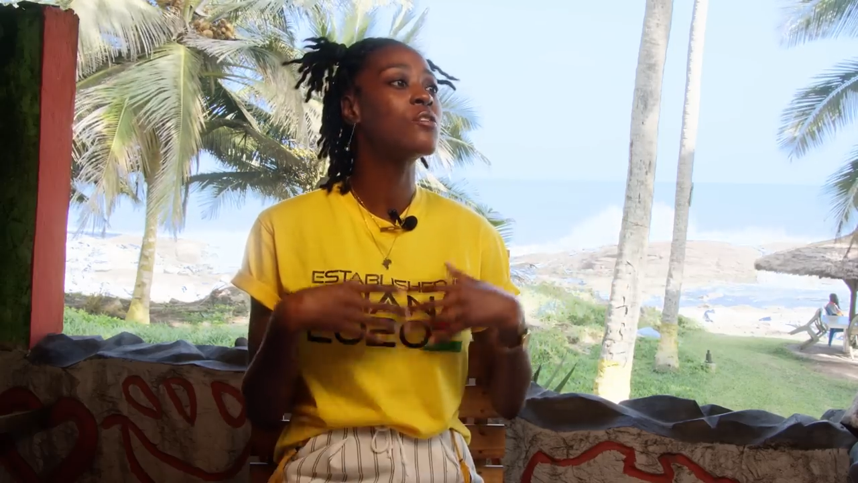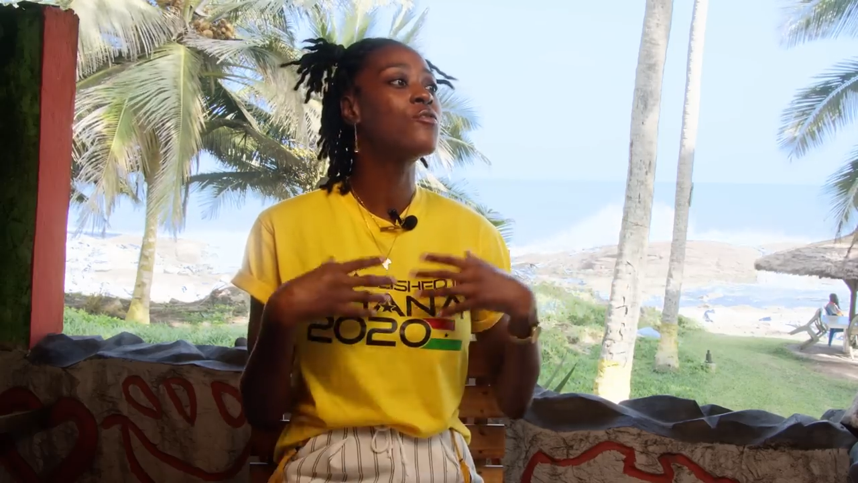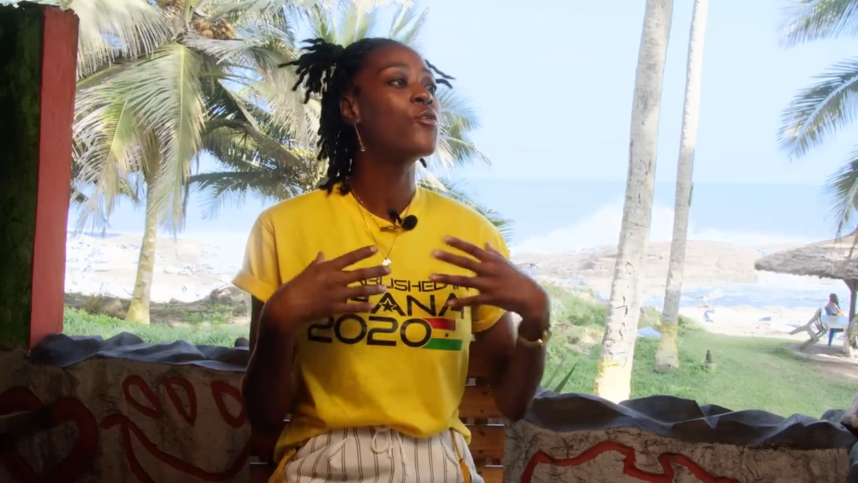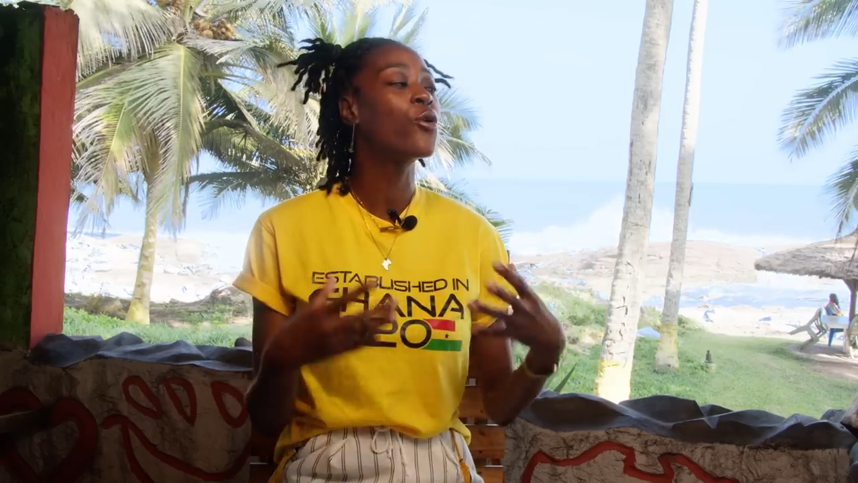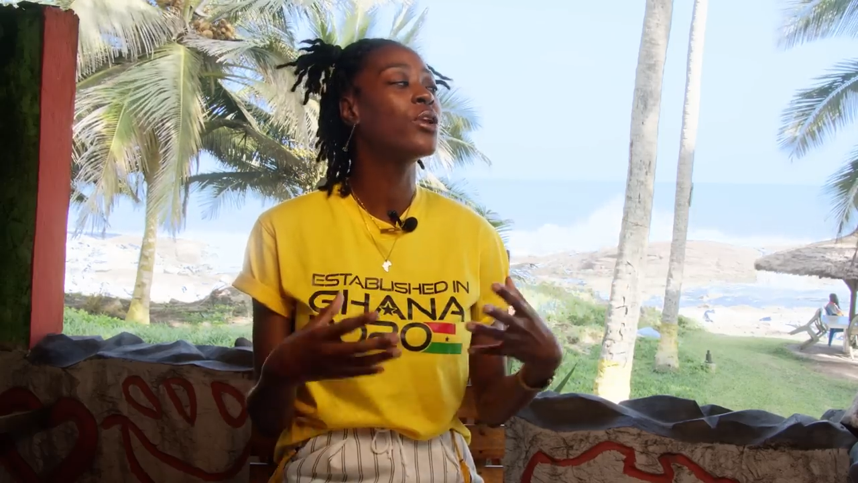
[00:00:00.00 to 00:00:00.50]

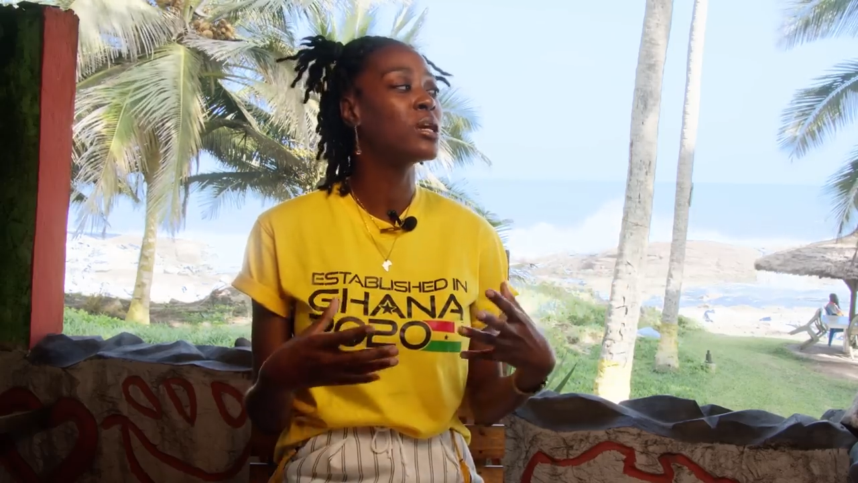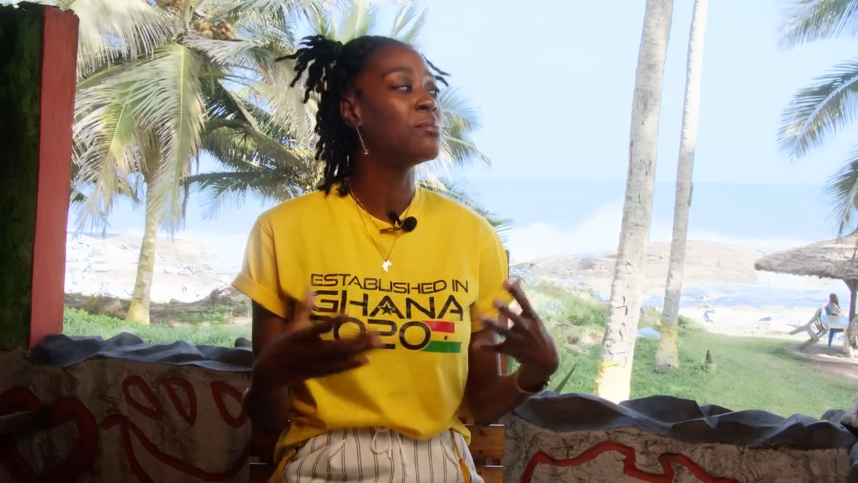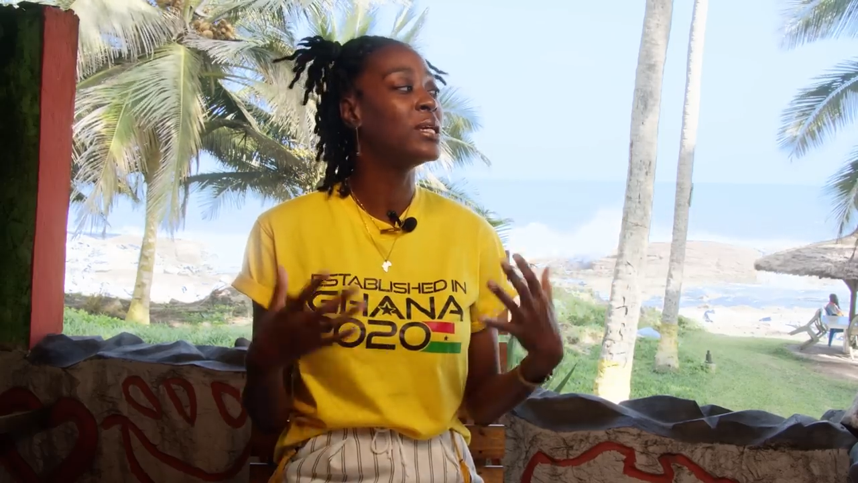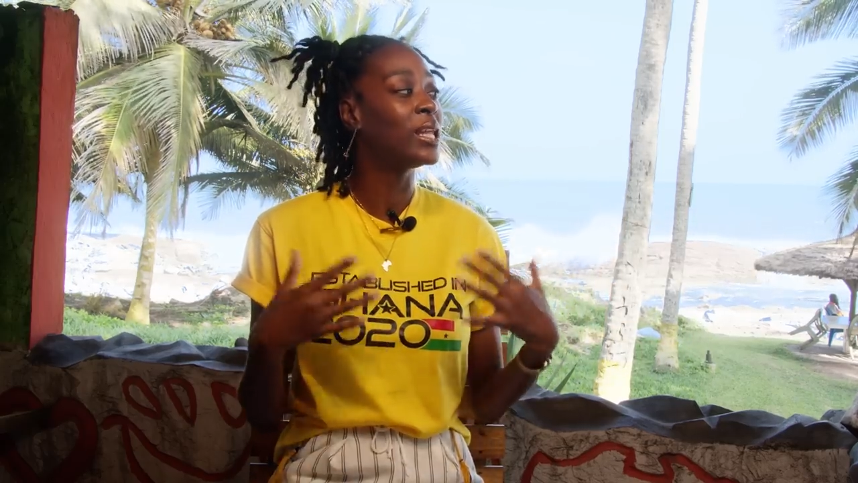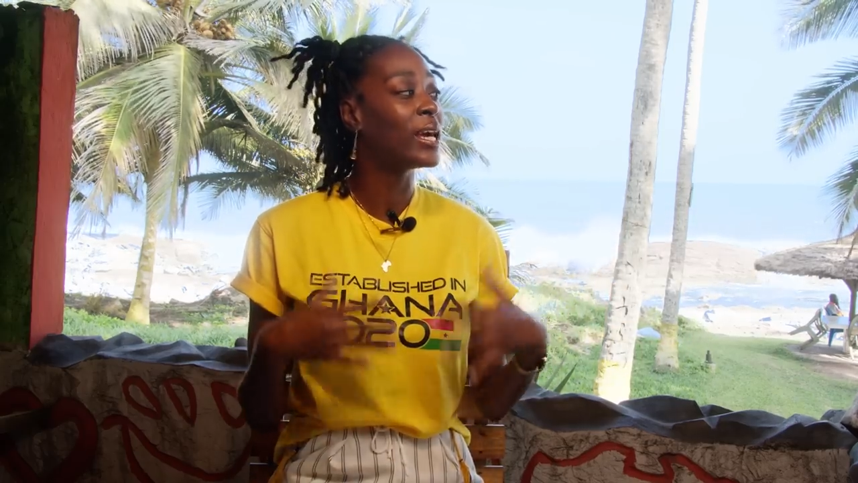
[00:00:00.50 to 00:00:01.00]
affording
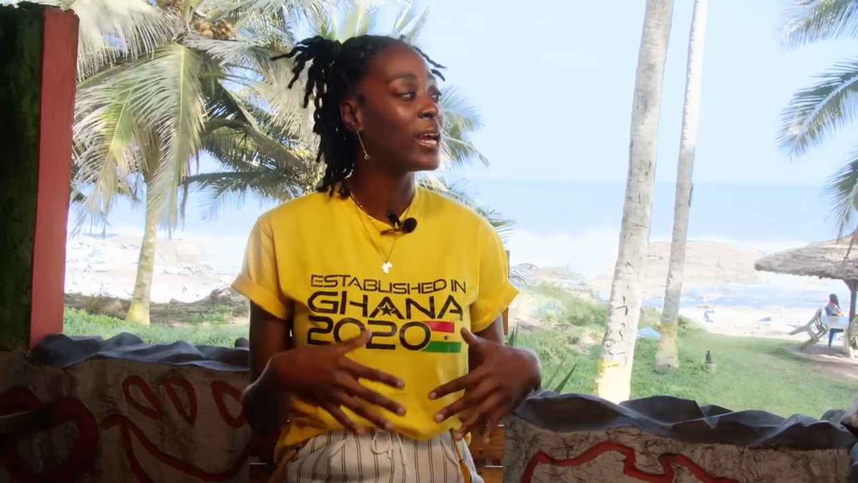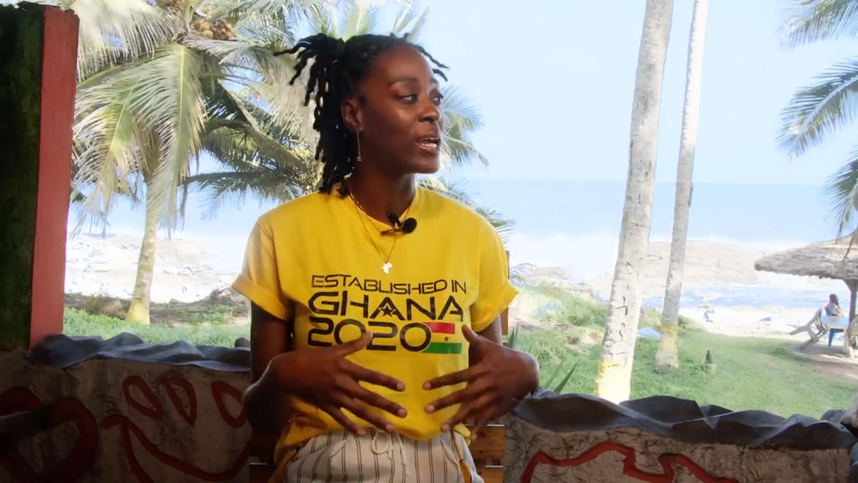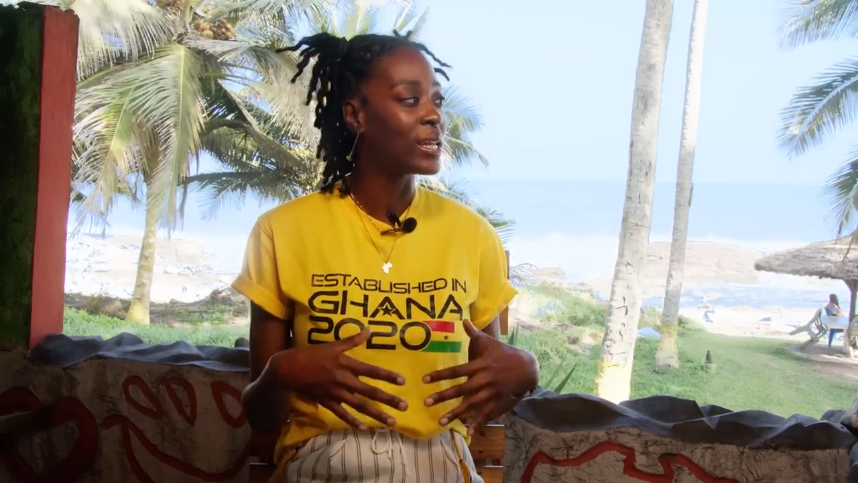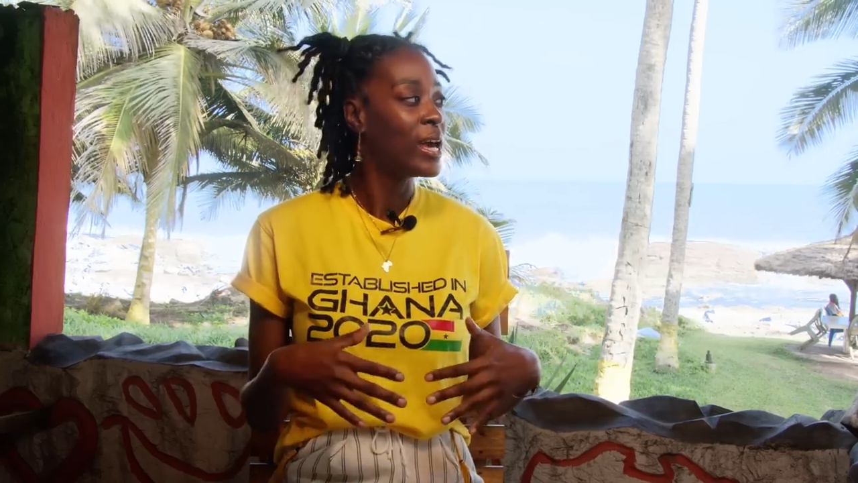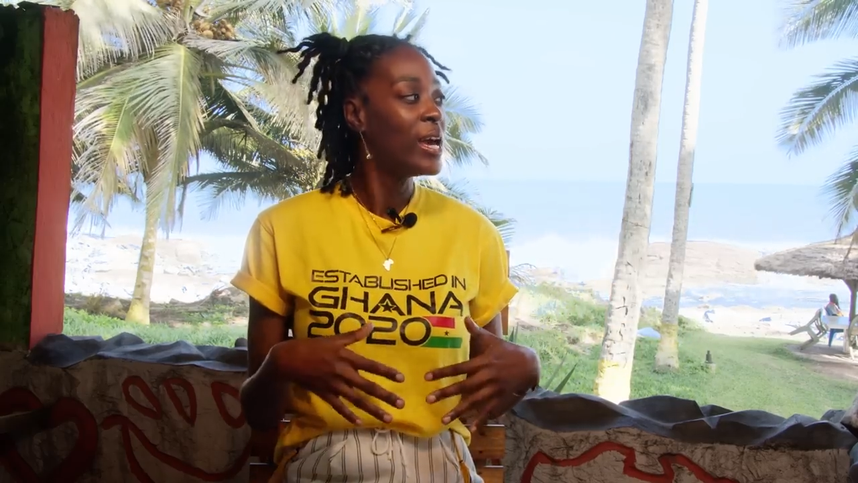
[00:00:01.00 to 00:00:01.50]
me
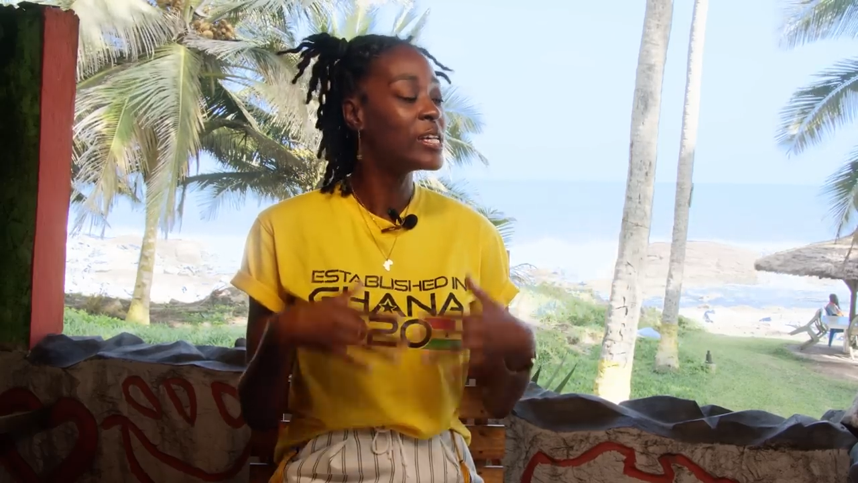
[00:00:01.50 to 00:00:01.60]
land.